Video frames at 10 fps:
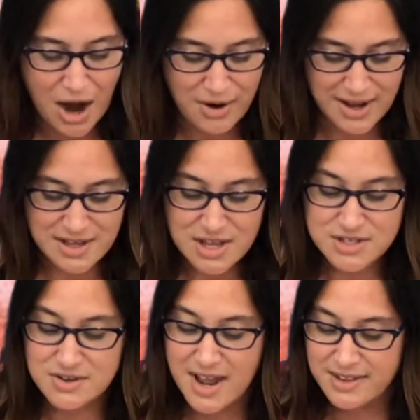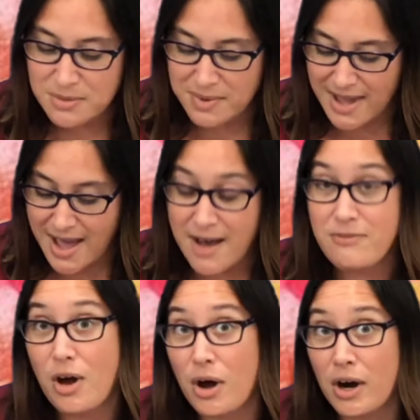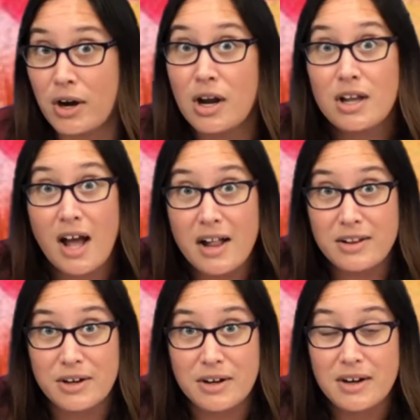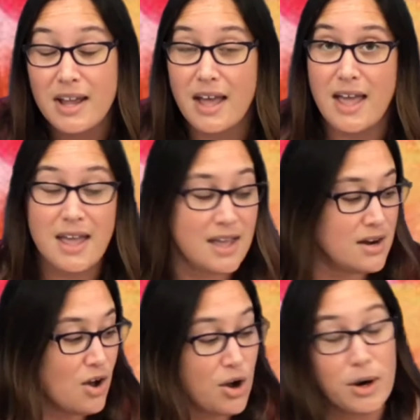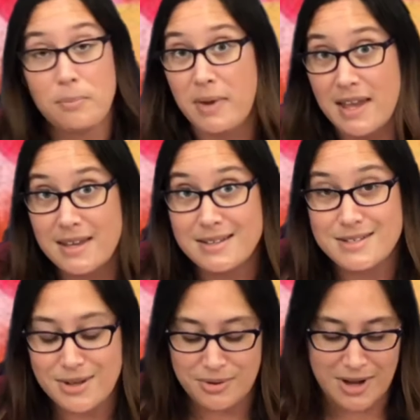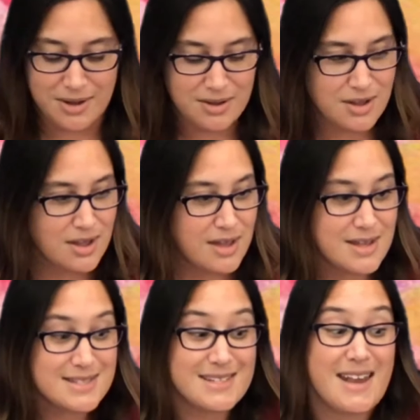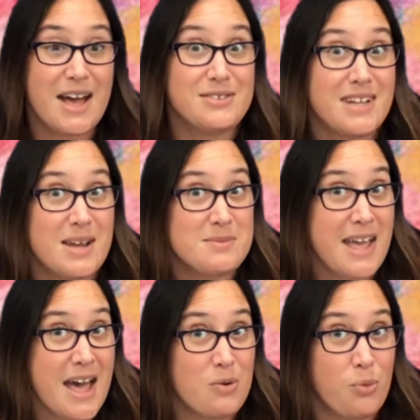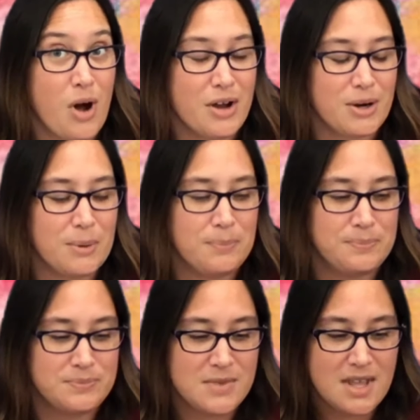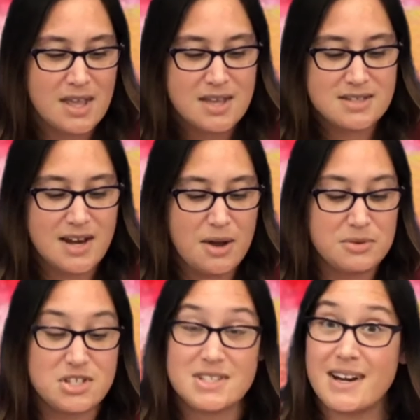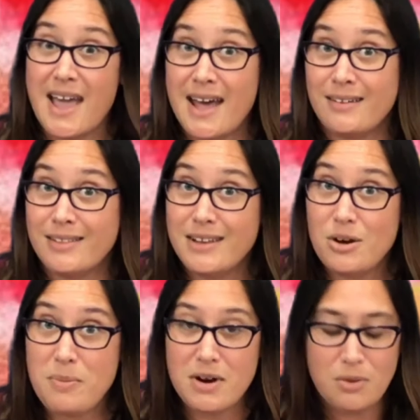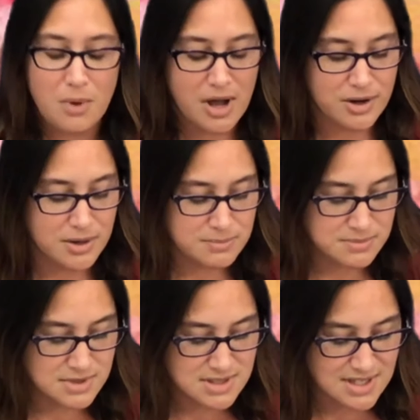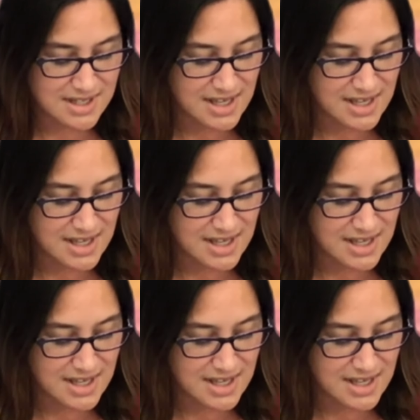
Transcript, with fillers: All right, so now that we have our color in our baking soda, it's now time to add water. So now we're just gonna add a little bit of water to